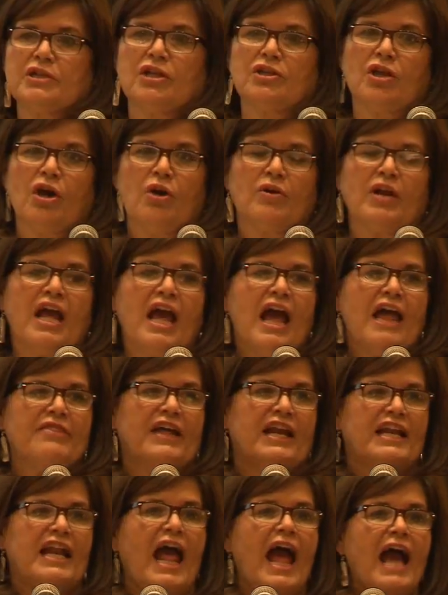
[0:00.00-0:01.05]
it alone,
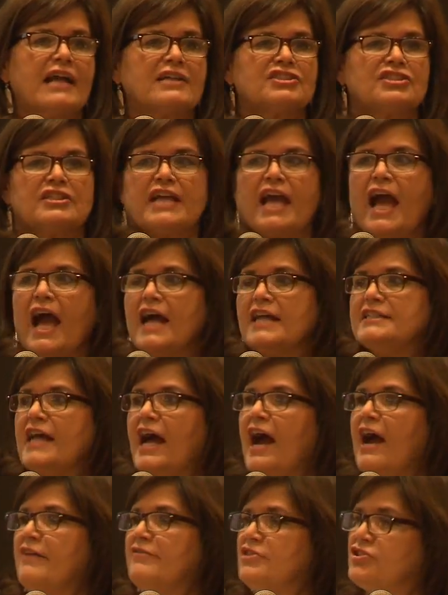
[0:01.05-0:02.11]
that it actually had to
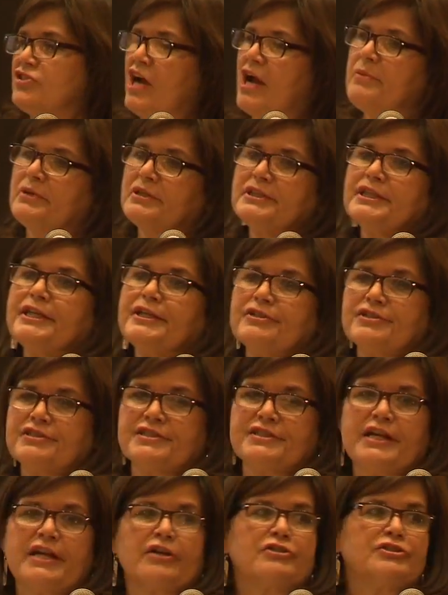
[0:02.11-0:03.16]
have the tribal leaders
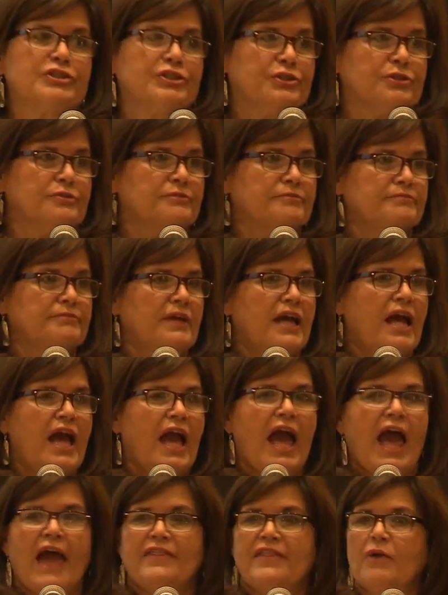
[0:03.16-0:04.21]
there too,
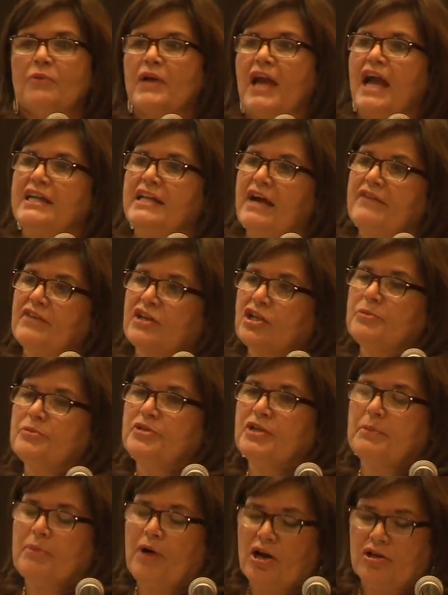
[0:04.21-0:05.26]
and that we had to have our
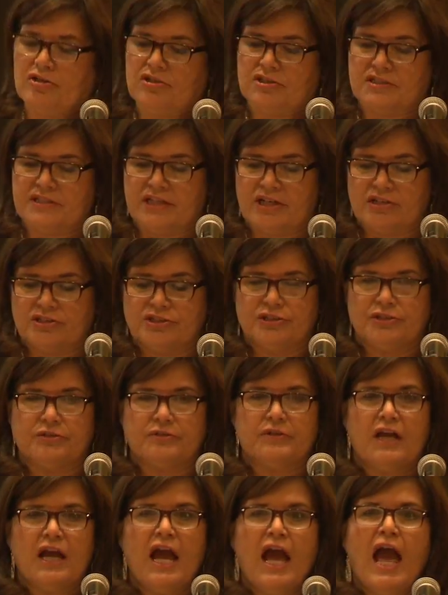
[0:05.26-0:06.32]
community partners there too.
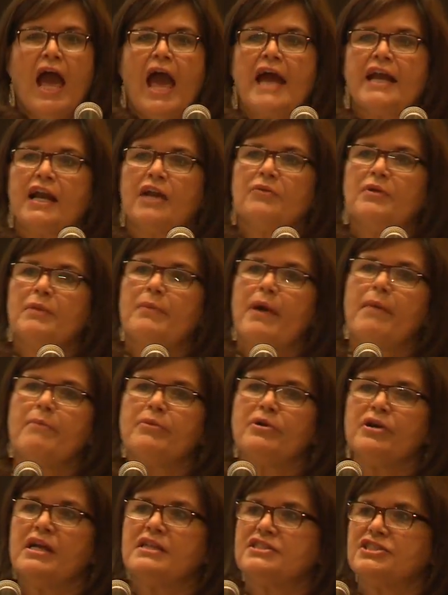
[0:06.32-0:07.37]
And I
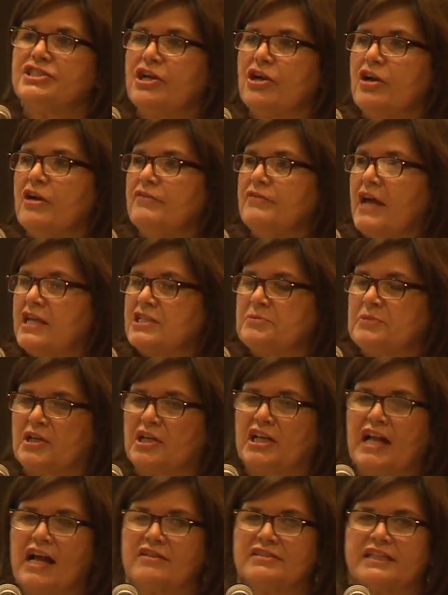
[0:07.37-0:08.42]
remember as chair of National
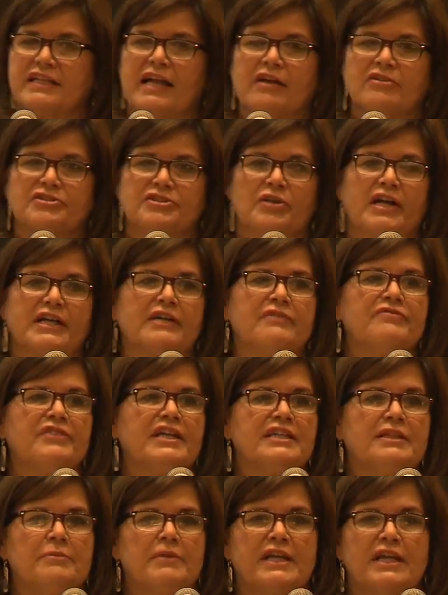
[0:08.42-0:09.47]
American Housing Council, I
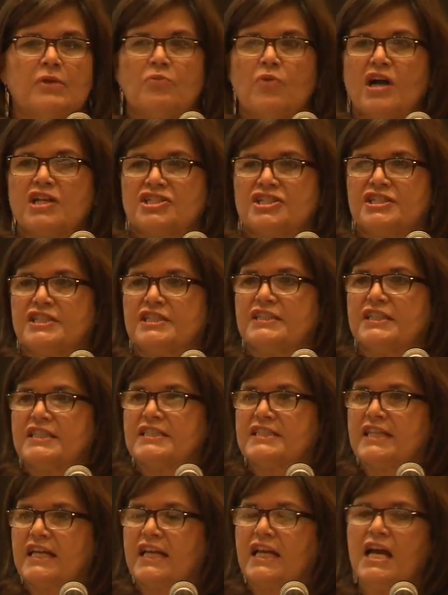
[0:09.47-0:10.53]
convened a meeting in Washington,
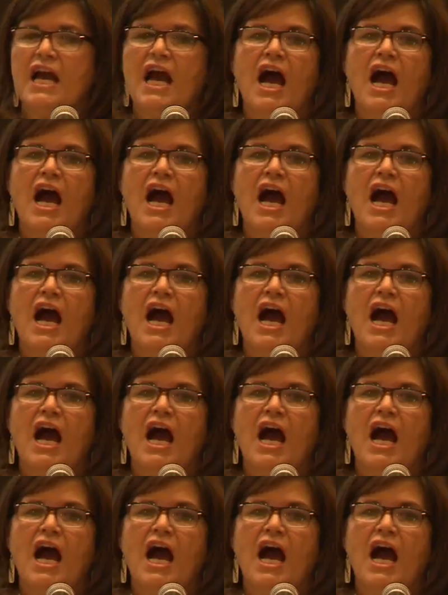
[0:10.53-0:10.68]
D.C.